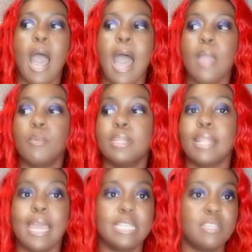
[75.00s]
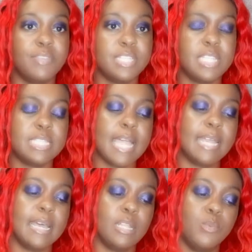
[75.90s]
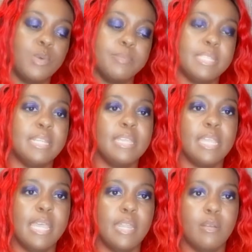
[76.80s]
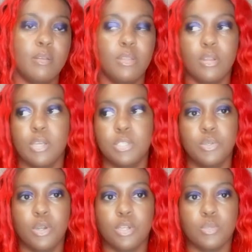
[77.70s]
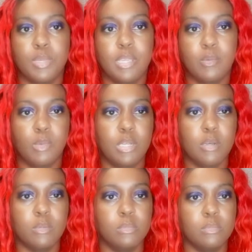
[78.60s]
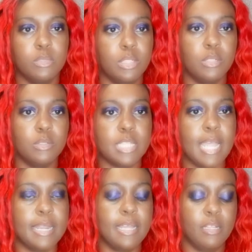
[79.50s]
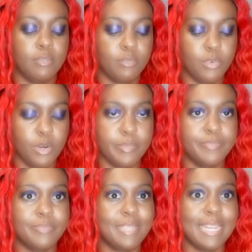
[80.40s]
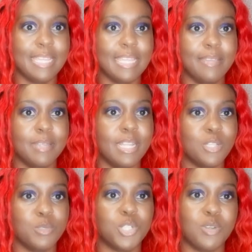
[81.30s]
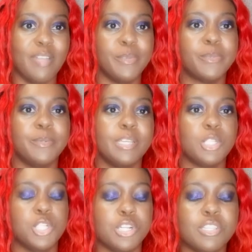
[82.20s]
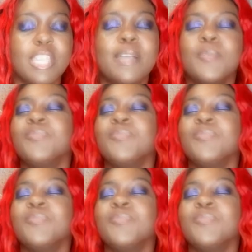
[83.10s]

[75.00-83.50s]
I would like to visit Staten Island one, but then again, you know, as New Yorkers, we, we don't really go to Staten Island for anything unless we're driving through to get to Jersey.